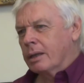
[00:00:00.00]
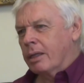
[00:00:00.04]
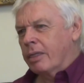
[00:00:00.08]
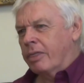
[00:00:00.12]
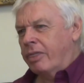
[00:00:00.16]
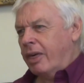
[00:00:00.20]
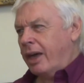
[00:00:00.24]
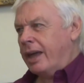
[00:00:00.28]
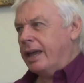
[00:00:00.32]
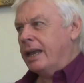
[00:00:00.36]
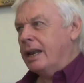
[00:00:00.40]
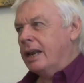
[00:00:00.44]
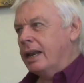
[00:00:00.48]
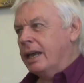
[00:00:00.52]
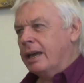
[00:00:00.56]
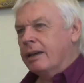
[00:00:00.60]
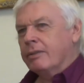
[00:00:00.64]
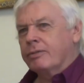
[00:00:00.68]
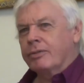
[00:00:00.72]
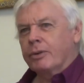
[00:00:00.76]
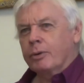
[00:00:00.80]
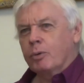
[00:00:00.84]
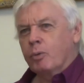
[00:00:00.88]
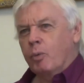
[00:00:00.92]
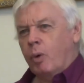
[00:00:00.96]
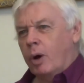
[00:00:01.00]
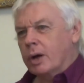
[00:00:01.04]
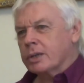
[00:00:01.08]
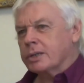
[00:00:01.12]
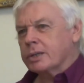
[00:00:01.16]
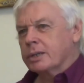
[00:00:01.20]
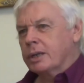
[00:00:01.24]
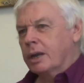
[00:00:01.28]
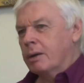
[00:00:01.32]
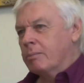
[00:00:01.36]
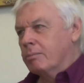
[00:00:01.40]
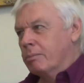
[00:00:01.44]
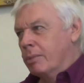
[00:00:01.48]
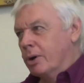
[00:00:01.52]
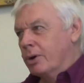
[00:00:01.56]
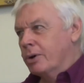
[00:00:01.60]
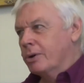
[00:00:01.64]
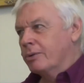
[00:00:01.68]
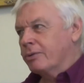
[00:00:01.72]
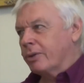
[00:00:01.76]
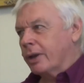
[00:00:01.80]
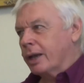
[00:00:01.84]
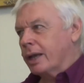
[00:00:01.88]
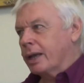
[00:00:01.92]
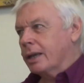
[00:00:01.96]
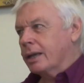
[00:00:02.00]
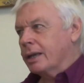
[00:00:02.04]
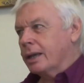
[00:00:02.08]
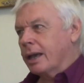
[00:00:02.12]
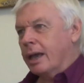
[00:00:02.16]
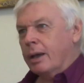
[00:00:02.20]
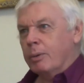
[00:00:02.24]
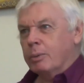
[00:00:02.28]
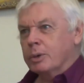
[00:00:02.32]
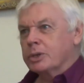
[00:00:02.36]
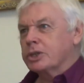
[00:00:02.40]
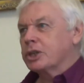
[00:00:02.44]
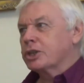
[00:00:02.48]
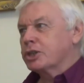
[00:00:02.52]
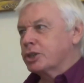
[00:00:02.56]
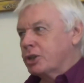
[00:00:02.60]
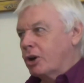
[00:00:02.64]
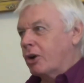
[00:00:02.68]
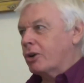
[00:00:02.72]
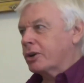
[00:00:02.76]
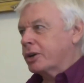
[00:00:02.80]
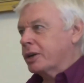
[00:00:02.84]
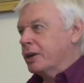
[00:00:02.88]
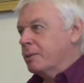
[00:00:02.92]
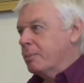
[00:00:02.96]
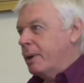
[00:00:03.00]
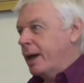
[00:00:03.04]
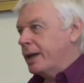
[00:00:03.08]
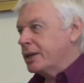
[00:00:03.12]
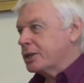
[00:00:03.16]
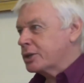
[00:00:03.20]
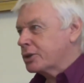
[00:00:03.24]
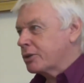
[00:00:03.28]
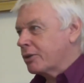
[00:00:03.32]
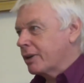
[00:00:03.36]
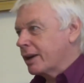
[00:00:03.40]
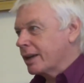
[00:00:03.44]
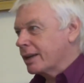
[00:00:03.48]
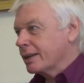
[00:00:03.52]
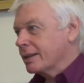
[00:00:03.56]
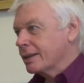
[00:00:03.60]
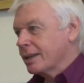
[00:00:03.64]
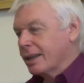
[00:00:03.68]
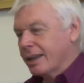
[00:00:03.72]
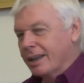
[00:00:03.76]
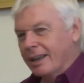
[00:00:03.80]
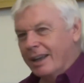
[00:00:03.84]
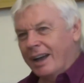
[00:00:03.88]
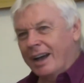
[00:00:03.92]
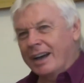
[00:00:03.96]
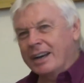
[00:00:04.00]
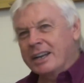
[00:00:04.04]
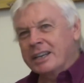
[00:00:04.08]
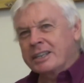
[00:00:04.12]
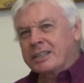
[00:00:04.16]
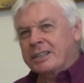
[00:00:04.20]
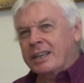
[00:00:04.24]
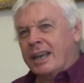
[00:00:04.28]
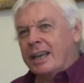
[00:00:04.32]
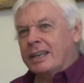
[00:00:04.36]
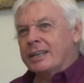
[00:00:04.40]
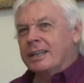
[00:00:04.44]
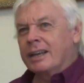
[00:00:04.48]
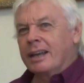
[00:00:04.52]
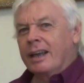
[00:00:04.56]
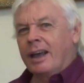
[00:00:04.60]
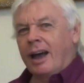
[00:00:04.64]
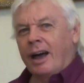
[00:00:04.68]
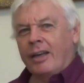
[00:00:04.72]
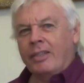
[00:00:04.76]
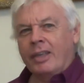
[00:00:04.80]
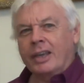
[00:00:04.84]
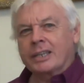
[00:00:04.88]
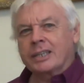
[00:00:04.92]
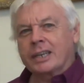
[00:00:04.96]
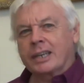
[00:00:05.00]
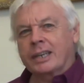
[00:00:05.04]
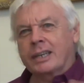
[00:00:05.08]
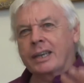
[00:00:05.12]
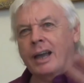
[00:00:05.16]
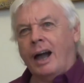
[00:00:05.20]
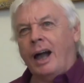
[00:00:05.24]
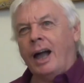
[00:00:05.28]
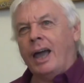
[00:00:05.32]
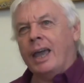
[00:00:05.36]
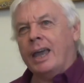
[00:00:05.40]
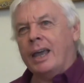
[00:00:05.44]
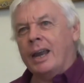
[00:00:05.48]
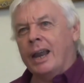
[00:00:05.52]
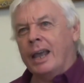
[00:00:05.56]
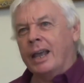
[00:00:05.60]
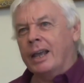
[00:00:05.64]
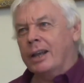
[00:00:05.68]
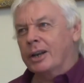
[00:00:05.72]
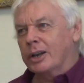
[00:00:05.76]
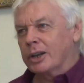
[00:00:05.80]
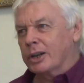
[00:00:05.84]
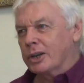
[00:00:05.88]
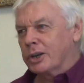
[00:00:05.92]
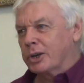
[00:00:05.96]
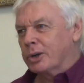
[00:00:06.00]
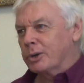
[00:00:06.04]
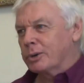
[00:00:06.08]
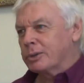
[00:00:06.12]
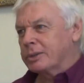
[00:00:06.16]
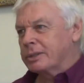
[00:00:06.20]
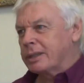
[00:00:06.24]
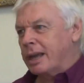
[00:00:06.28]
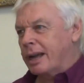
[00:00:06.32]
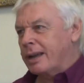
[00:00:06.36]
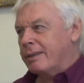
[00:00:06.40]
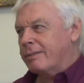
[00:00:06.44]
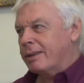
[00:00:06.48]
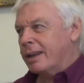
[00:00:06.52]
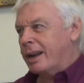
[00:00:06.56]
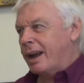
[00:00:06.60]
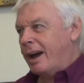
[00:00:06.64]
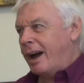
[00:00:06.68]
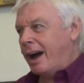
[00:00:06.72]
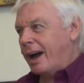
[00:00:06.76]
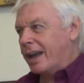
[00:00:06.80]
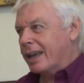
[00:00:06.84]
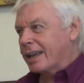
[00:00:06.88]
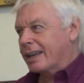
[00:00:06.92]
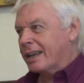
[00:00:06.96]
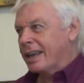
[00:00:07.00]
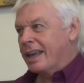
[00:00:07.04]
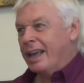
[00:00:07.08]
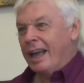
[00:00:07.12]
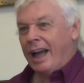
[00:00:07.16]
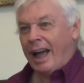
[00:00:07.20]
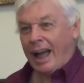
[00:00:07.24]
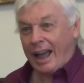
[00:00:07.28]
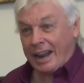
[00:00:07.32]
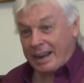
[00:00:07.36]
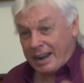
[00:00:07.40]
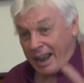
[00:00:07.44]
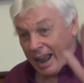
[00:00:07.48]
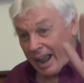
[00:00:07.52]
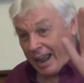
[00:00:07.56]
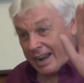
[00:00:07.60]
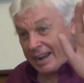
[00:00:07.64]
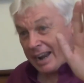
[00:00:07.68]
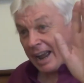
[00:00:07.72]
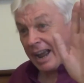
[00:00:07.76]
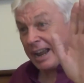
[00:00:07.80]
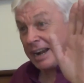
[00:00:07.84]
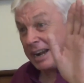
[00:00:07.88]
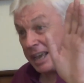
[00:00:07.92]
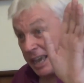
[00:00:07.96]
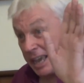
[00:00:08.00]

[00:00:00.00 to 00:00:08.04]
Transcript: They Live wasn't a movie, it was a documentary. And he said, and there's a guy in England called David ICKE, and